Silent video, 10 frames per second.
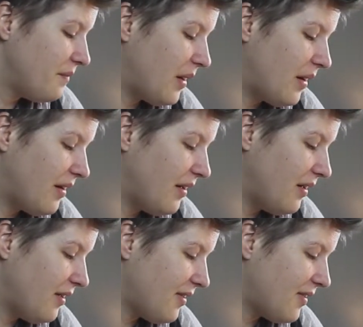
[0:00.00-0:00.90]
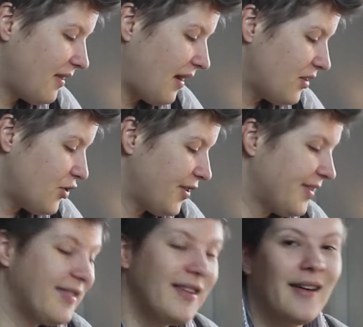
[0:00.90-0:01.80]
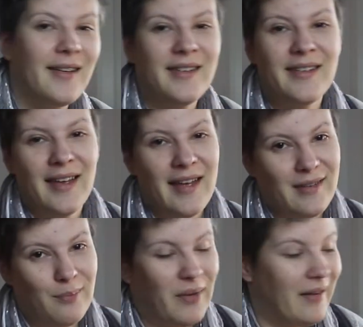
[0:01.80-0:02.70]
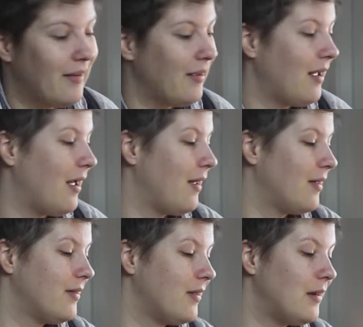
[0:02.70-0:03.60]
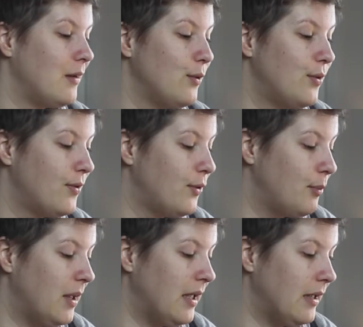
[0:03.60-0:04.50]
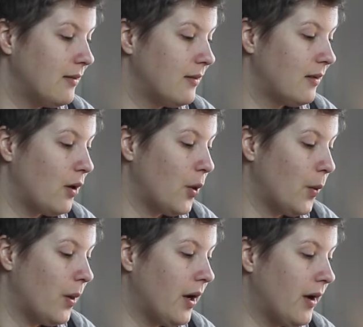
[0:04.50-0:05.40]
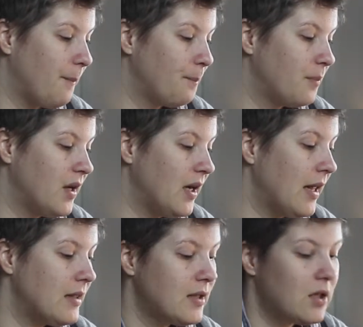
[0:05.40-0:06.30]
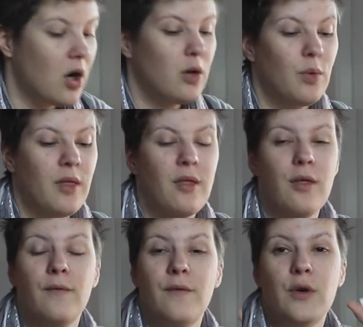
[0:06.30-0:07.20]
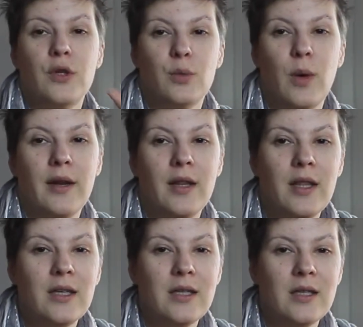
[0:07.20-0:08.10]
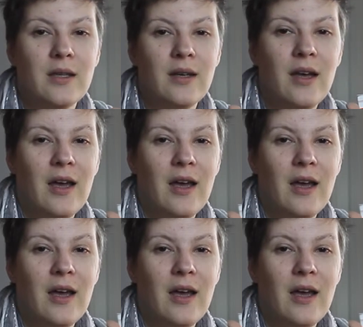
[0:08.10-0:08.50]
my stash is not as big as it used to be. So let's start with the first one. This